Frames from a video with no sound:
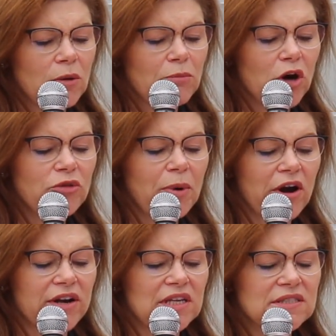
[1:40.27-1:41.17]
from both
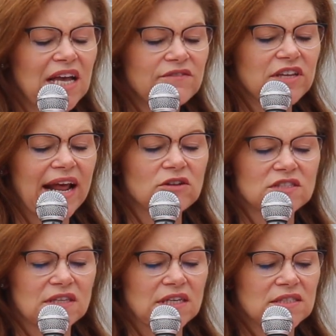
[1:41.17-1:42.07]
parties have
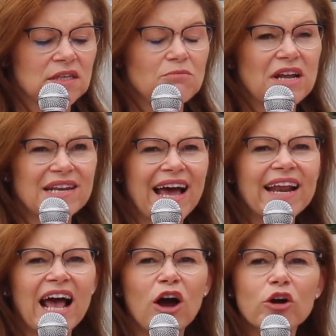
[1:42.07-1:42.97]
denounced this, but
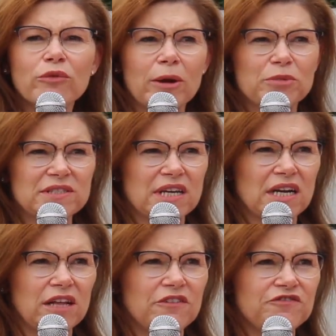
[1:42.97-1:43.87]
not our
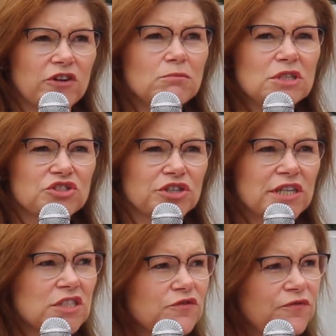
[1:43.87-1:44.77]
representative from
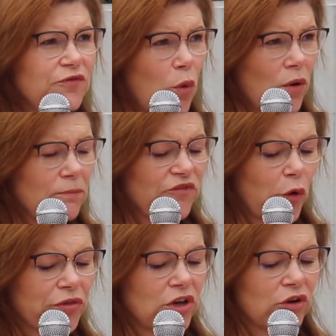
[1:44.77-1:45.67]
Missouri's
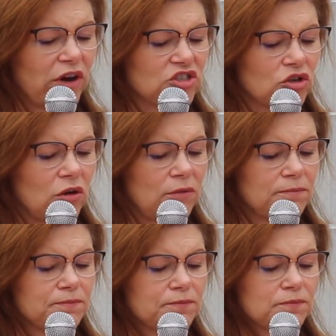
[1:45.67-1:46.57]
4th Congressional.
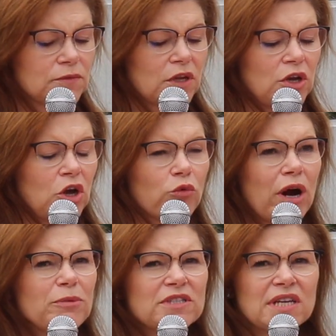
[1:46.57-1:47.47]

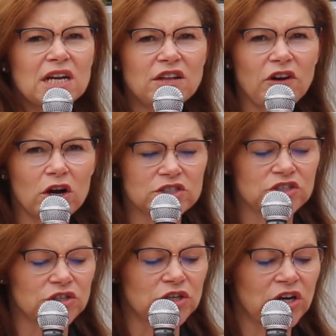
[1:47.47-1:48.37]
Representative
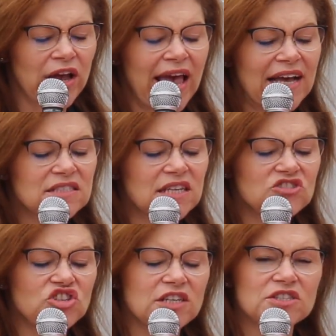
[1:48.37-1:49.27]
Hartzler has
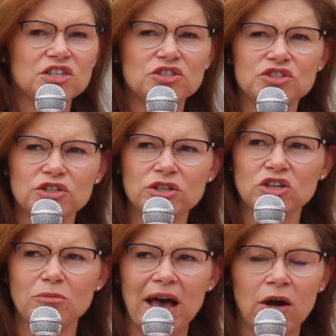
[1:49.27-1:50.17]
said she is
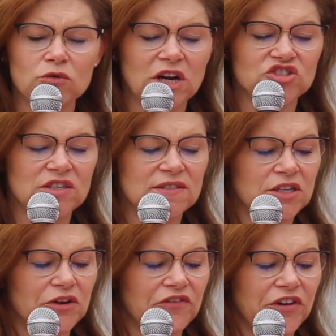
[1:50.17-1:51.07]
concerned about
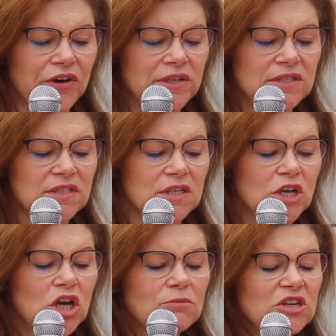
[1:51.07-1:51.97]
Russians' interference,
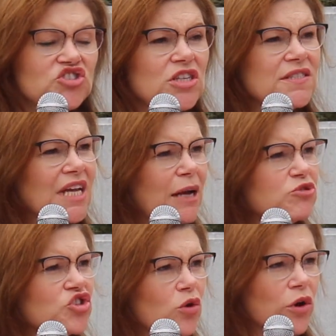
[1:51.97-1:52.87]
but she
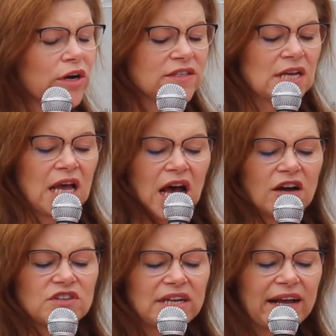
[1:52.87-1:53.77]
stopped short
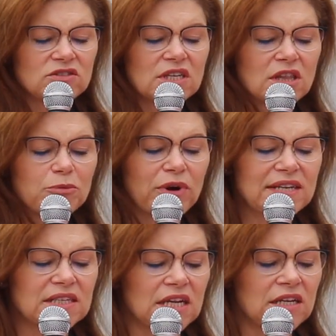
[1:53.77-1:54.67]
of denouncing the
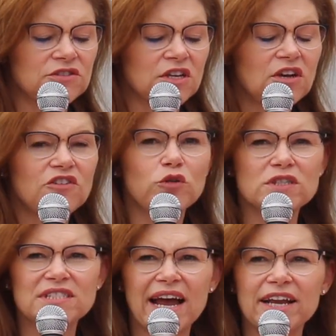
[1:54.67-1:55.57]
president
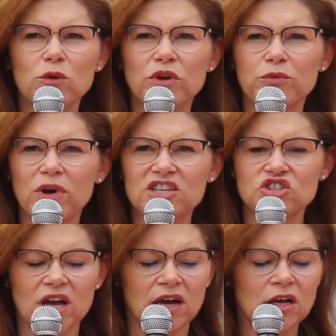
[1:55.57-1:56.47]
for siding with
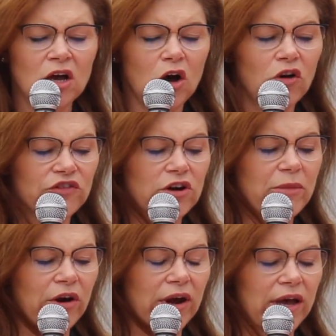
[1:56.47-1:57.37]
Russia over
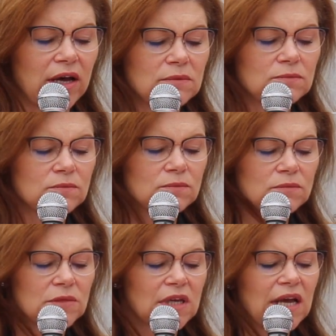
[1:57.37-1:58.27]
America.
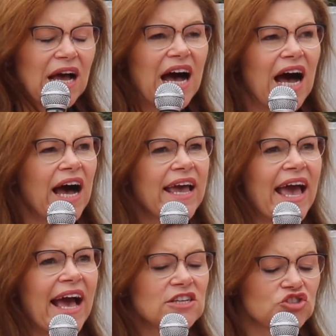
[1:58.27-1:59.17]

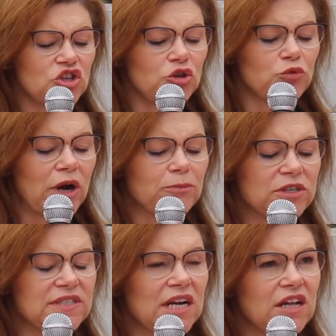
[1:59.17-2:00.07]
I ask you,
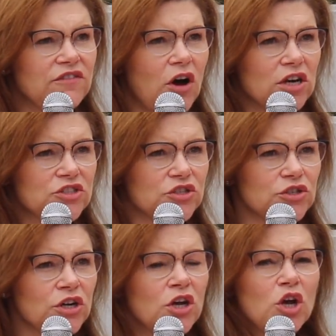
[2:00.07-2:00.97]
Representative
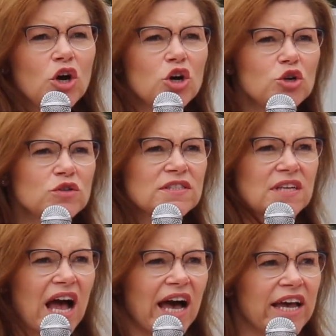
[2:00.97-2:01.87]
Hartzler, whose
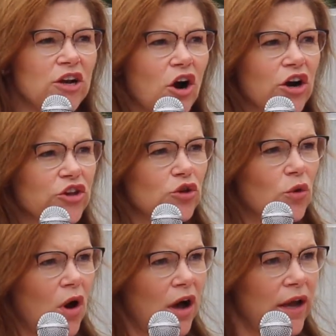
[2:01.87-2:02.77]
side are you